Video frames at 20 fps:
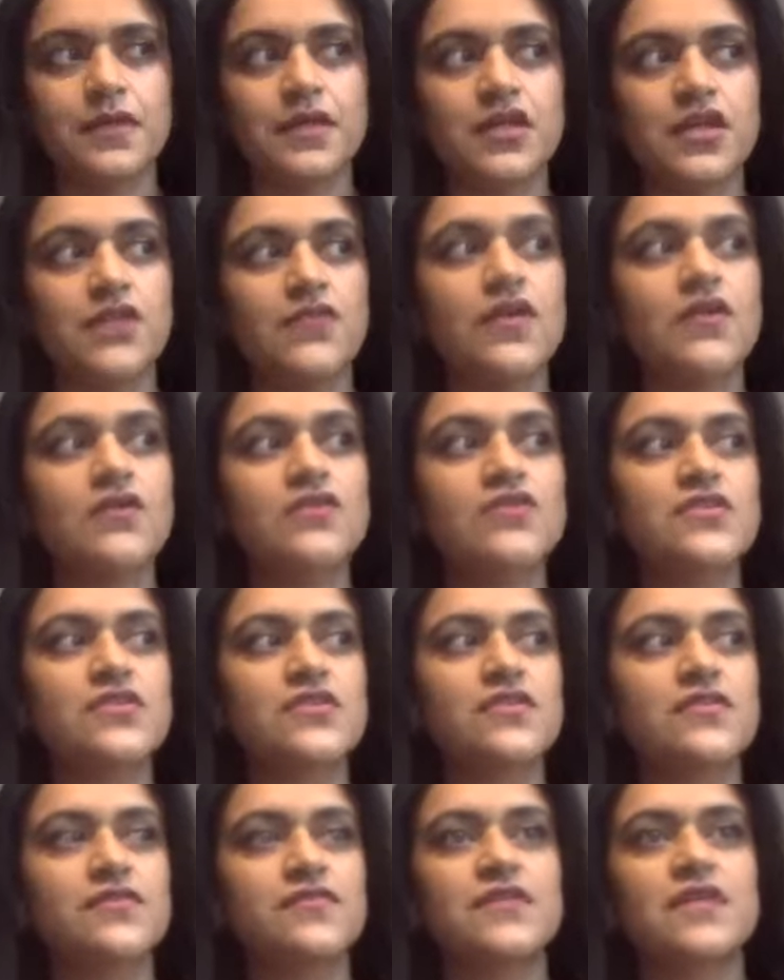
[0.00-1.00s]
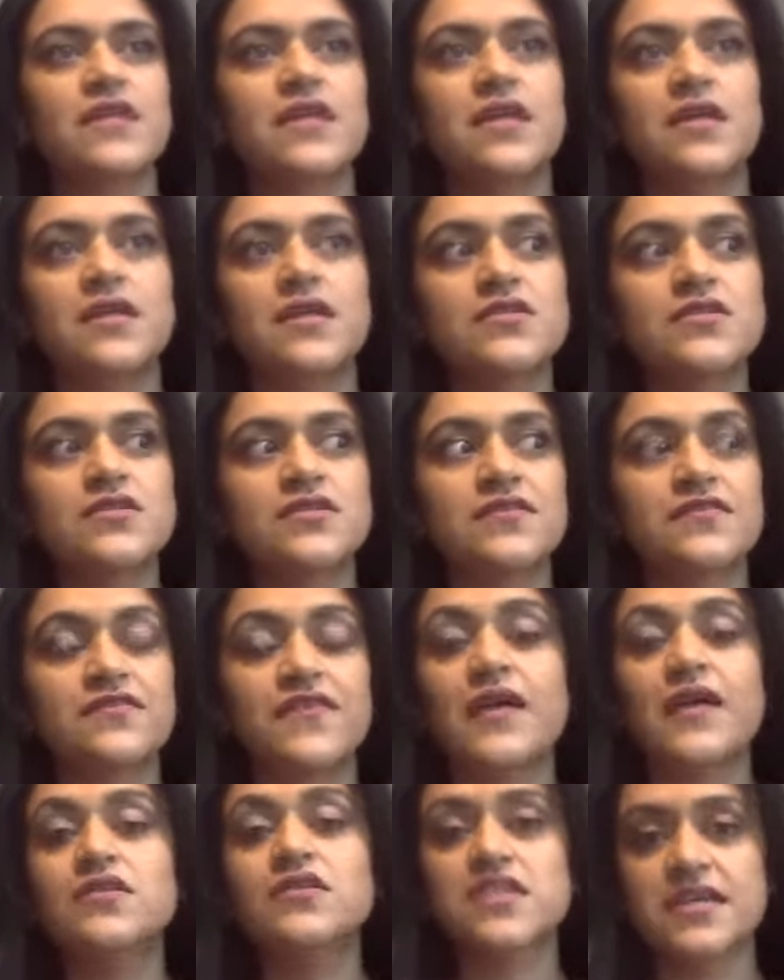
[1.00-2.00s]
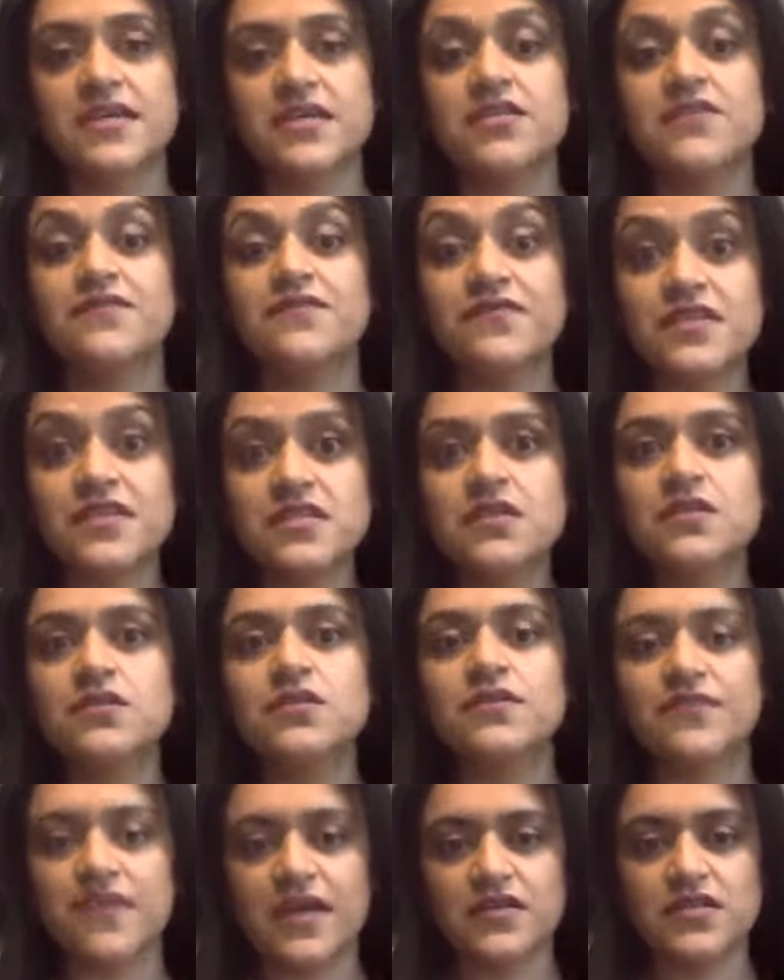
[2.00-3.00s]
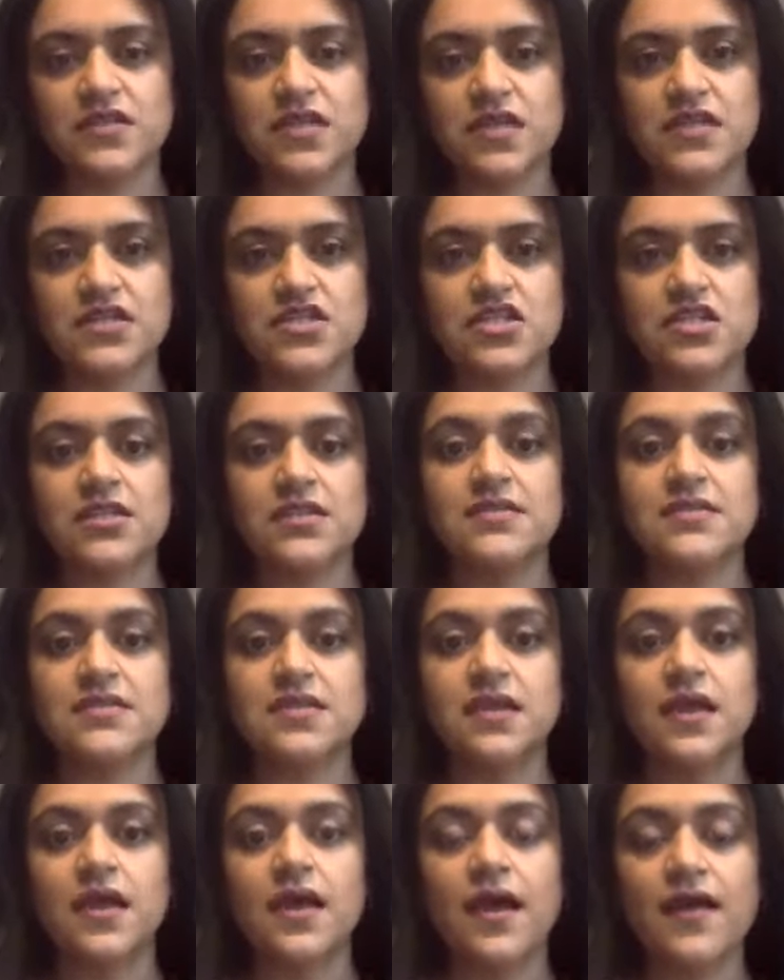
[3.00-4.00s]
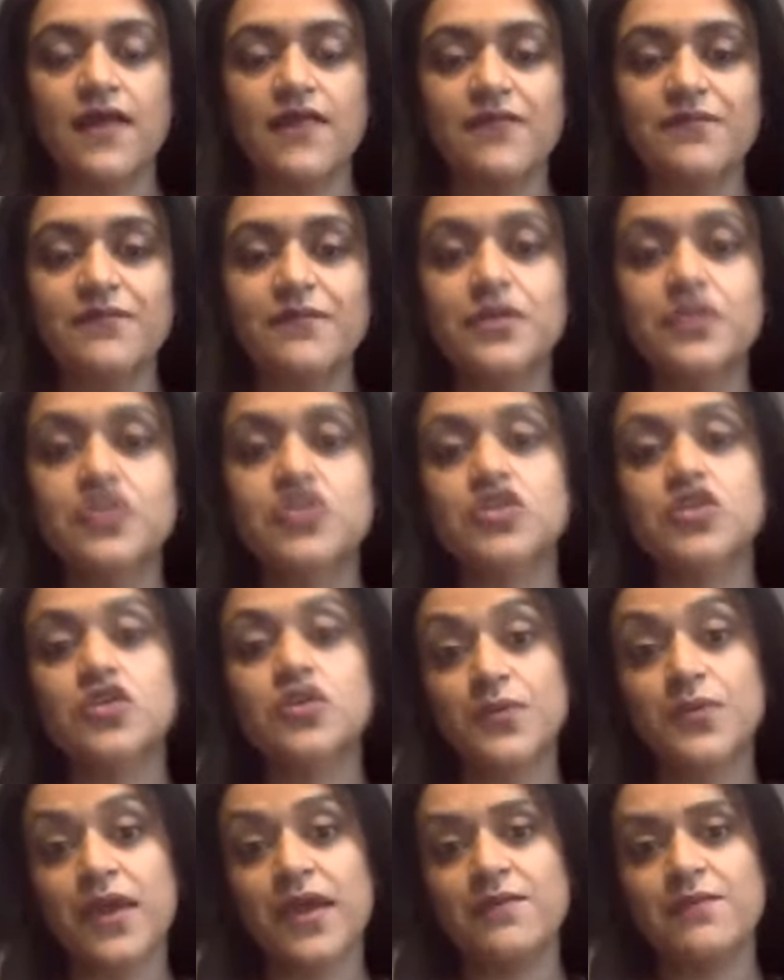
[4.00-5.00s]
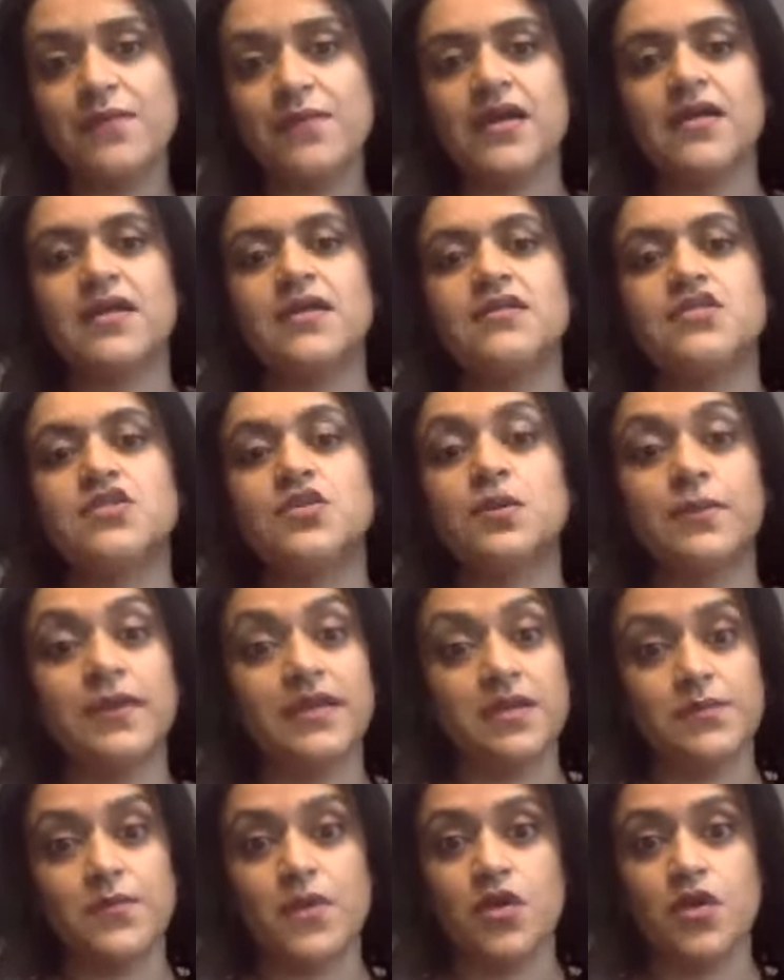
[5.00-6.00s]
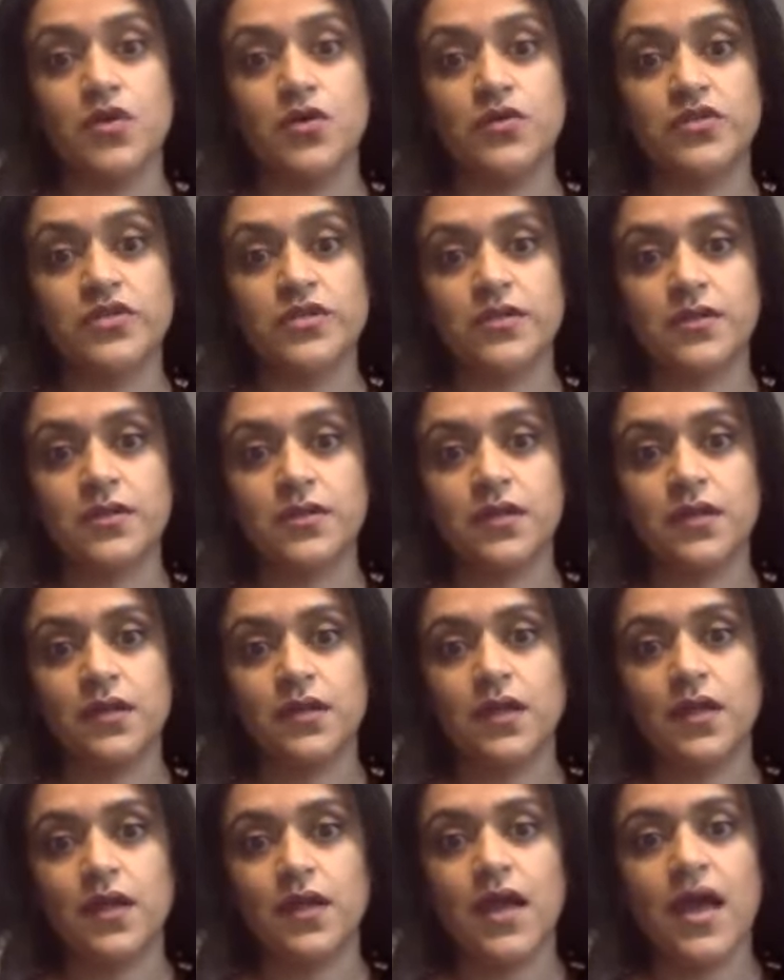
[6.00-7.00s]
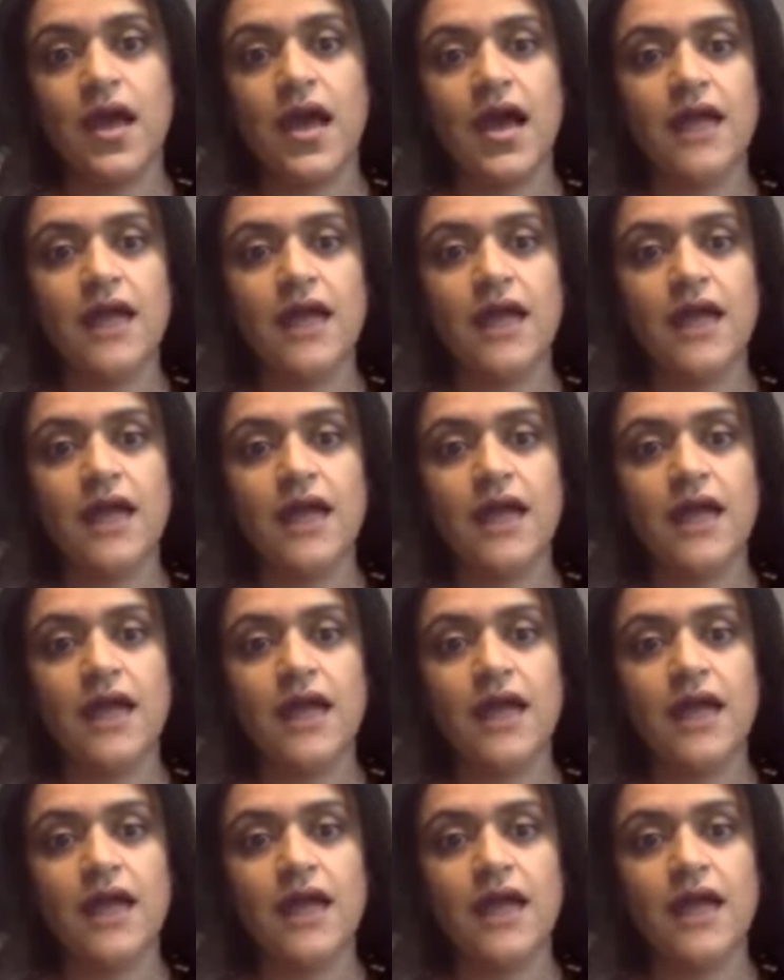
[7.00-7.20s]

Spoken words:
you know, those are the physical foundations of pushing your brain back into a better mode. Mm.